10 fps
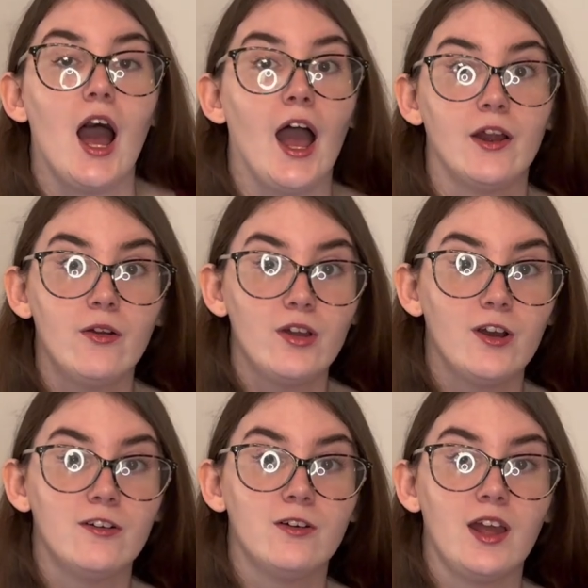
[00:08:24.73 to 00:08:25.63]
I don't
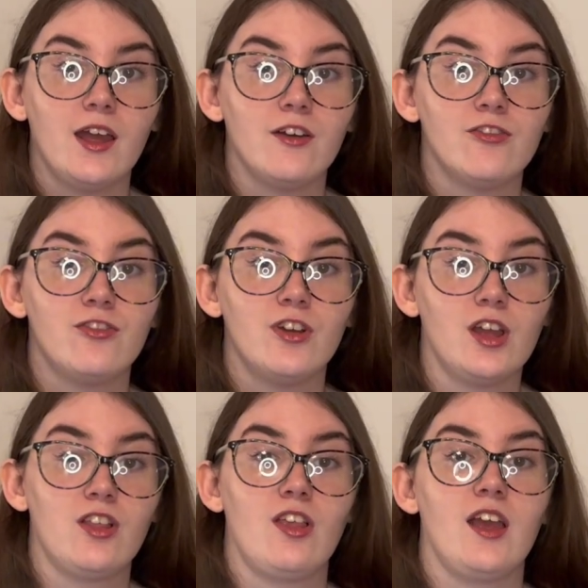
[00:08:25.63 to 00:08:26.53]
know if
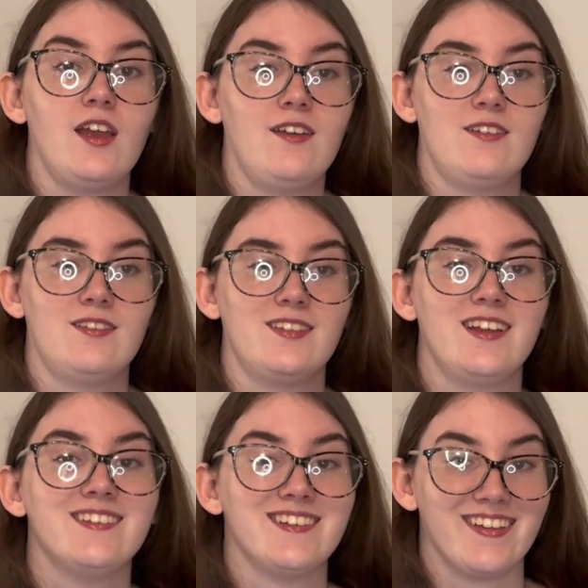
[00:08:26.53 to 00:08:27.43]
it's like
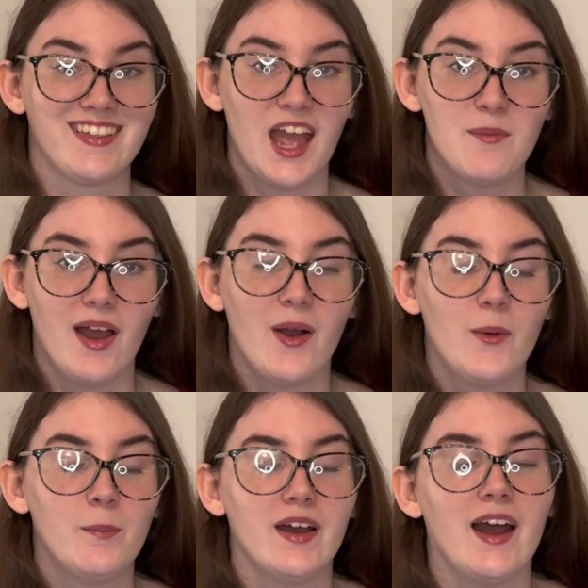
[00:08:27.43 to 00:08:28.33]
it just came
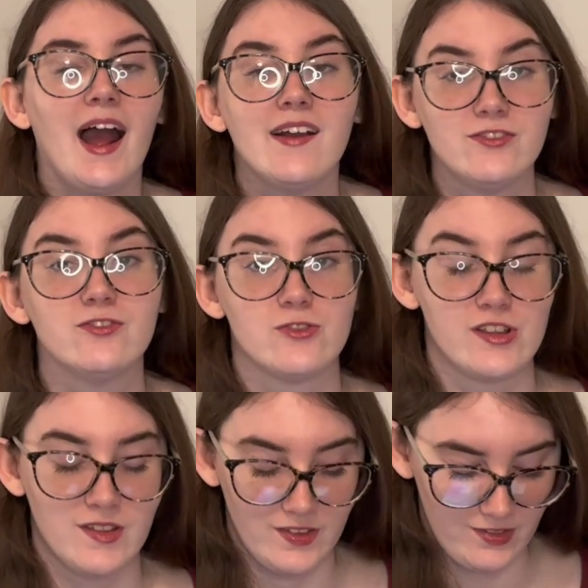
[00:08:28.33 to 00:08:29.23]
out, but I've
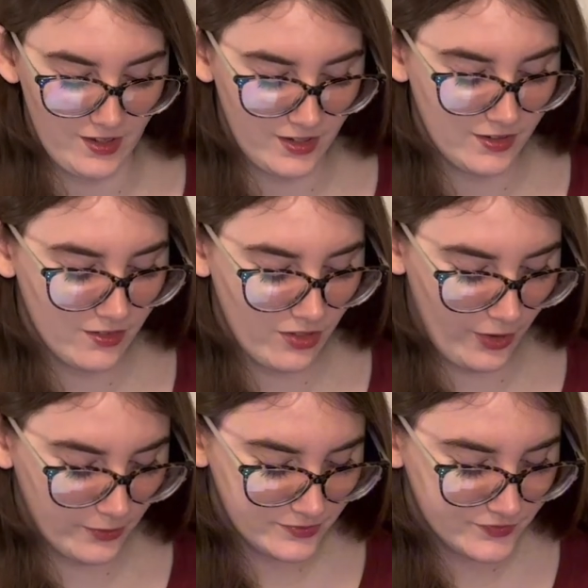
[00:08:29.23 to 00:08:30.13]
recently seen it,
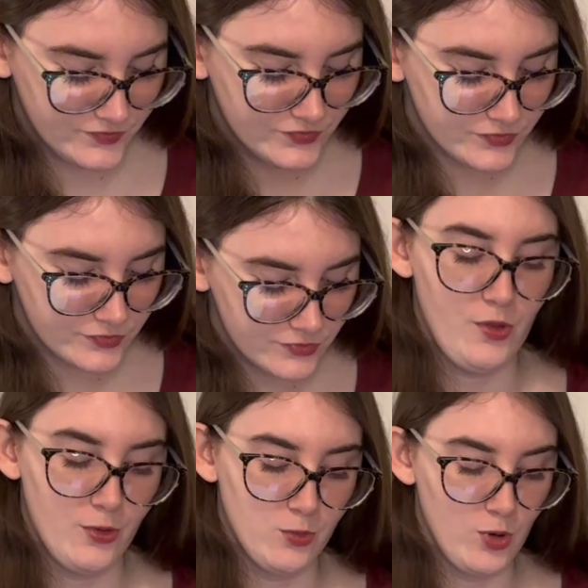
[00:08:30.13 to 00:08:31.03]
so.
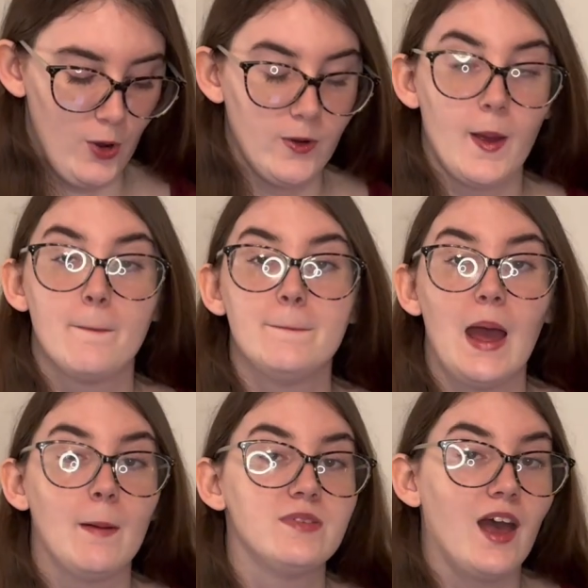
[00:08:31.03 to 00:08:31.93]
The Rhode
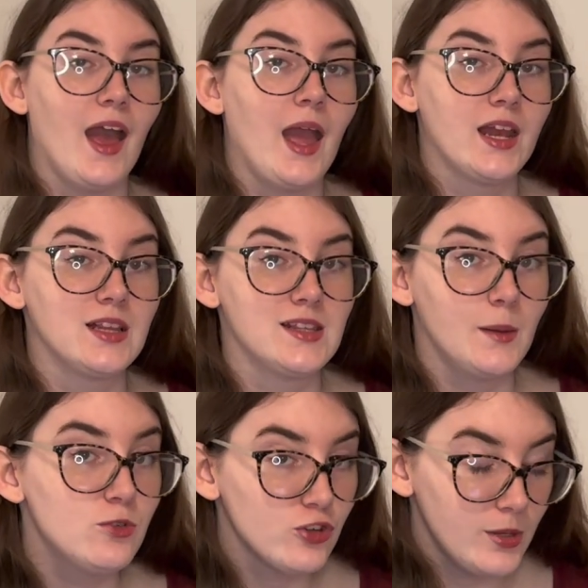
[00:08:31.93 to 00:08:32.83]
Peptide
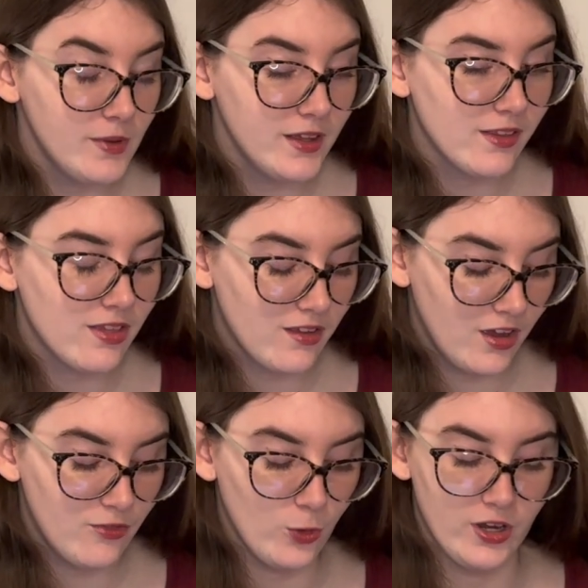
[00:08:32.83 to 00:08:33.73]
Lip Treatment
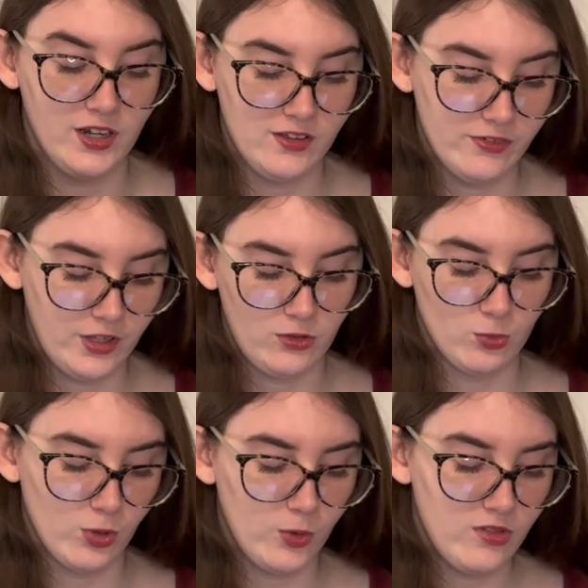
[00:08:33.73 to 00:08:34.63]
stuff or any of like the
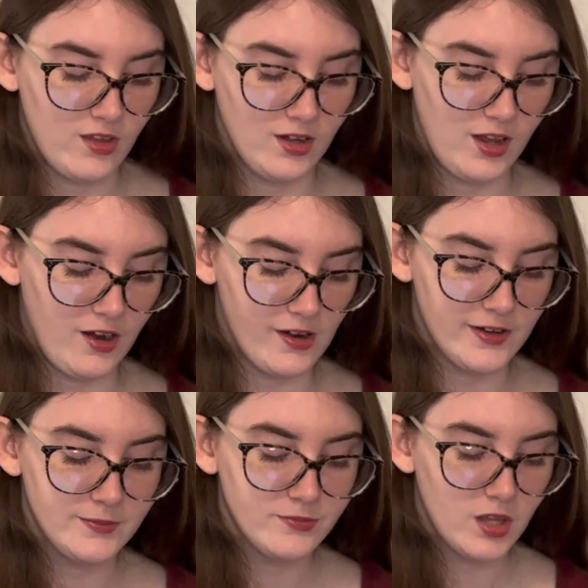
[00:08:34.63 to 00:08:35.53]
Rhode skincare.
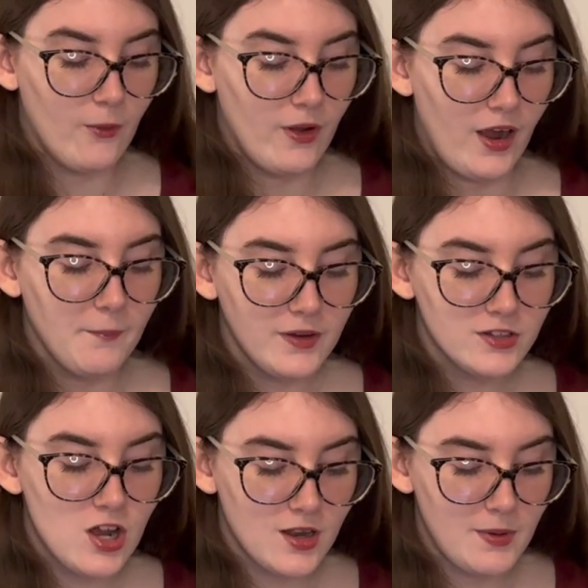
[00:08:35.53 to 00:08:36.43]
I'm going
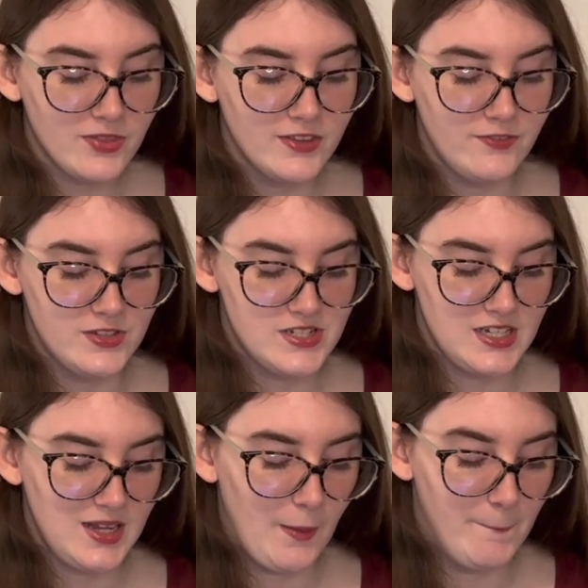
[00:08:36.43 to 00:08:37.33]
to talk about the
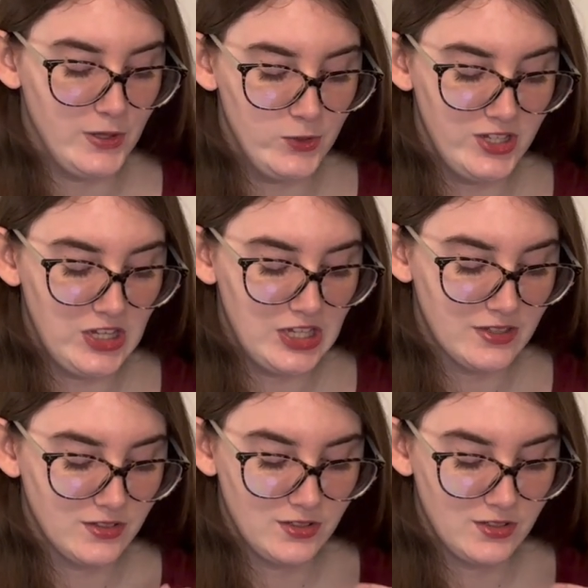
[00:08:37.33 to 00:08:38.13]
Fenty Beauty